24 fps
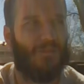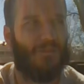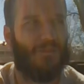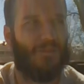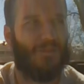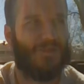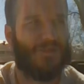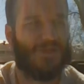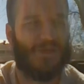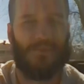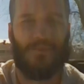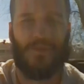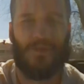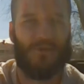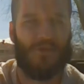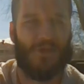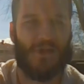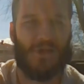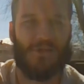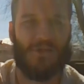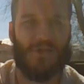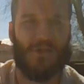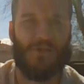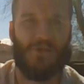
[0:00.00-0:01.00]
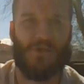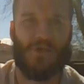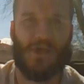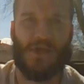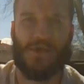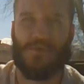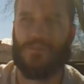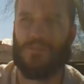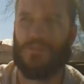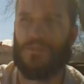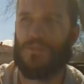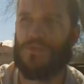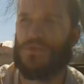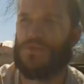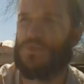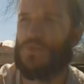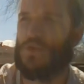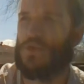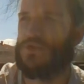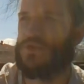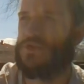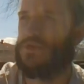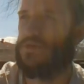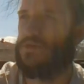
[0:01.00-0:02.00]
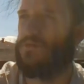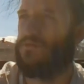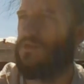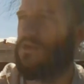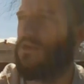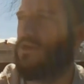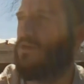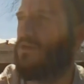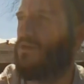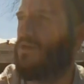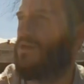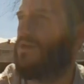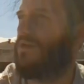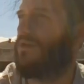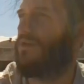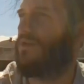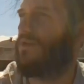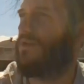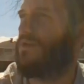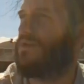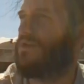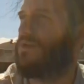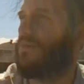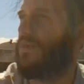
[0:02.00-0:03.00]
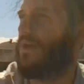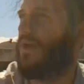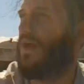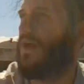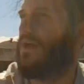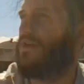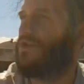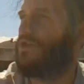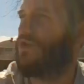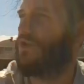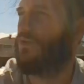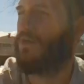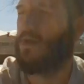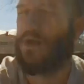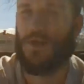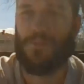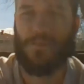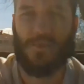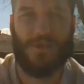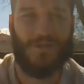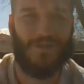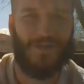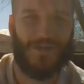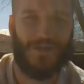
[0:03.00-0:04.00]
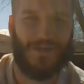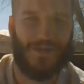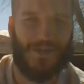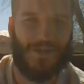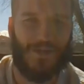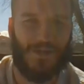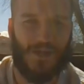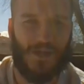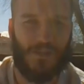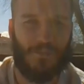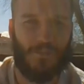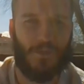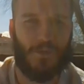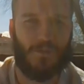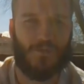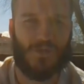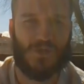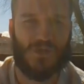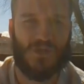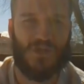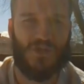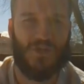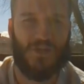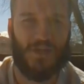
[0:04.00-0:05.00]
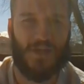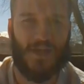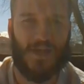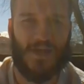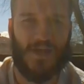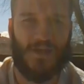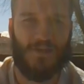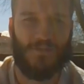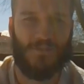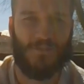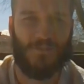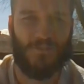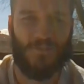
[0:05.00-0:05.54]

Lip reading: and something clicked the other night. I was watching a video on some guys showing how to make like a EMF shielding hat